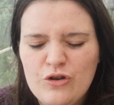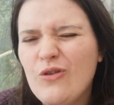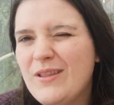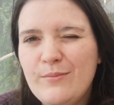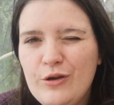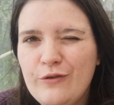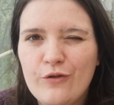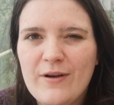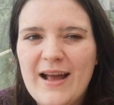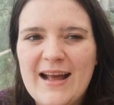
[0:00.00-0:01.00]
not in the mood
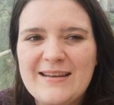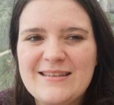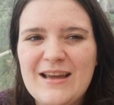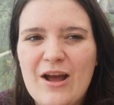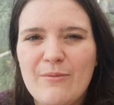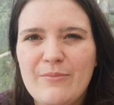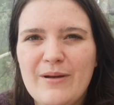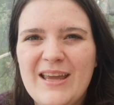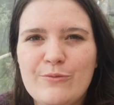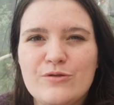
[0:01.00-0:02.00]
for it, and
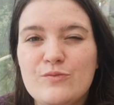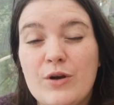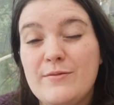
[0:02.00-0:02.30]
it wasn't